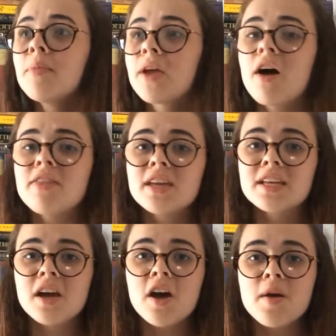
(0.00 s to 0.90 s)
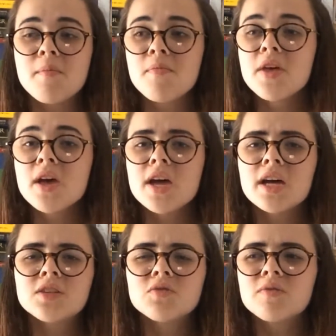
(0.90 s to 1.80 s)
But yeah, I think
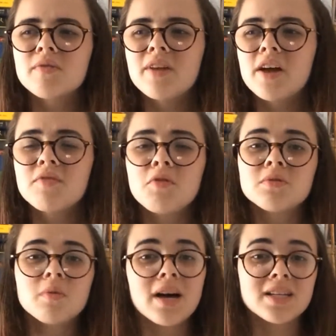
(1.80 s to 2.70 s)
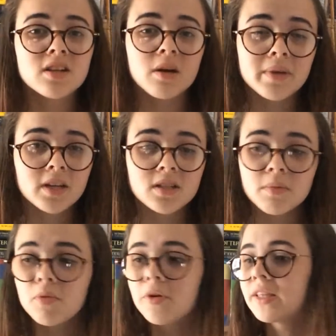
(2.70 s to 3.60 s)
it's like Voldemort has to come in at
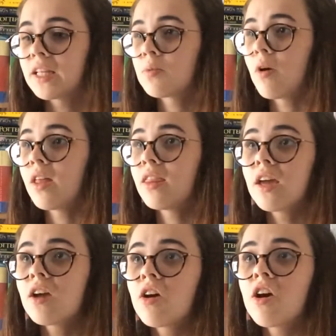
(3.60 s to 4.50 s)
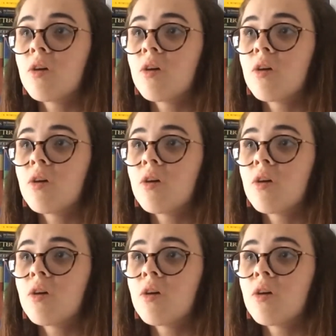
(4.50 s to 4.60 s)
some point. That's what I think.